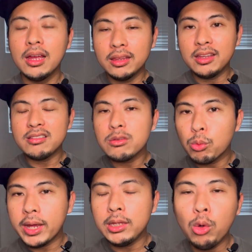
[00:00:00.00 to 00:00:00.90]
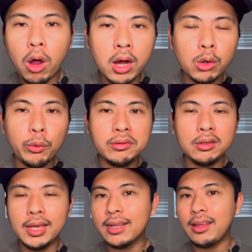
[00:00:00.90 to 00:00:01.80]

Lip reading: this is when you are going to get